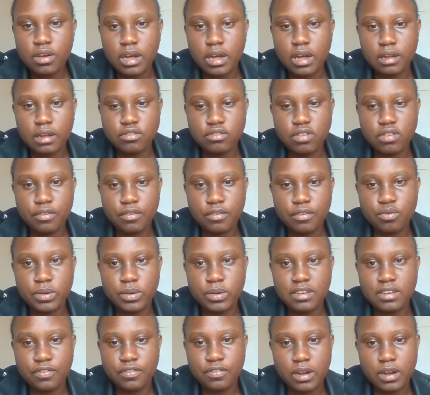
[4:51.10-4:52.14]
software
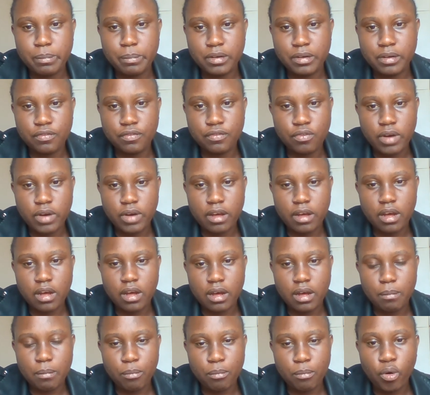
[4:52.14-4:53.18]
development for
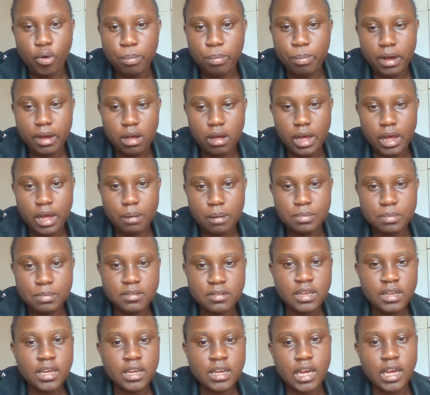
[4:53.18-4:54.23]
mobile apps,
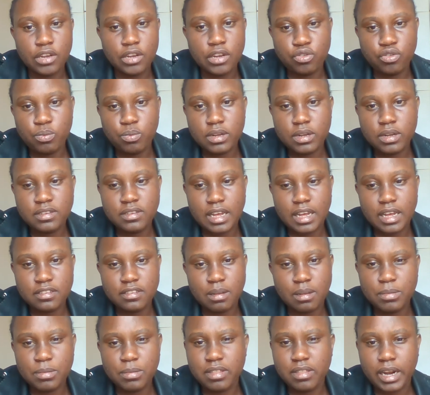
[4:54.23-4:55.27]
and you want
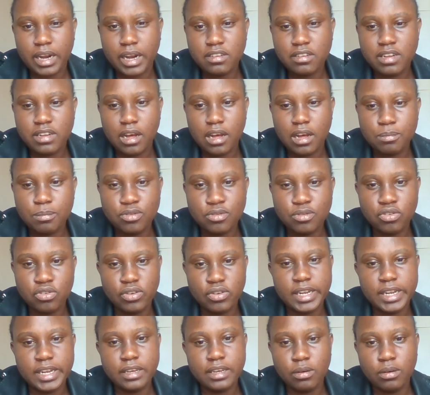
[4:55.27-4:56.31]
something that actually helps in your
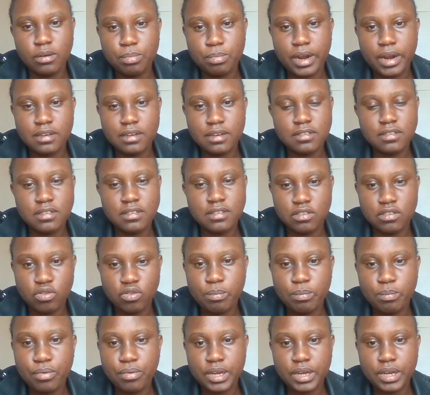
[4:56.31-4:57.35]
legal practice. There's no
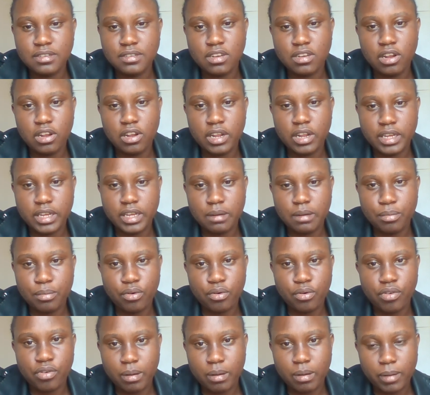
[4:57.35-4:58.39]
point in learning a
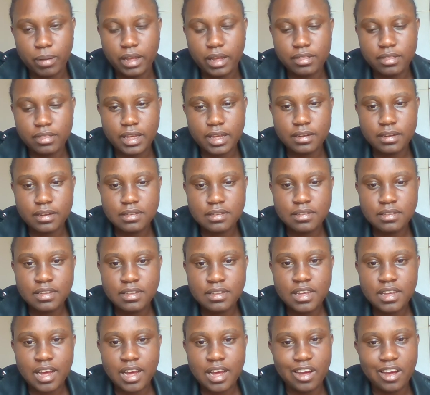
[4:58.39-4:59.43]
program like that.
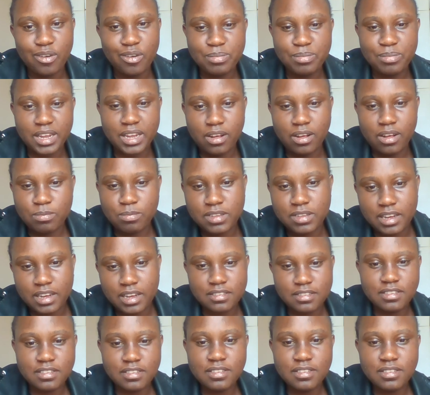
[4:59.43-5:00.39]
I hope that helps, guys.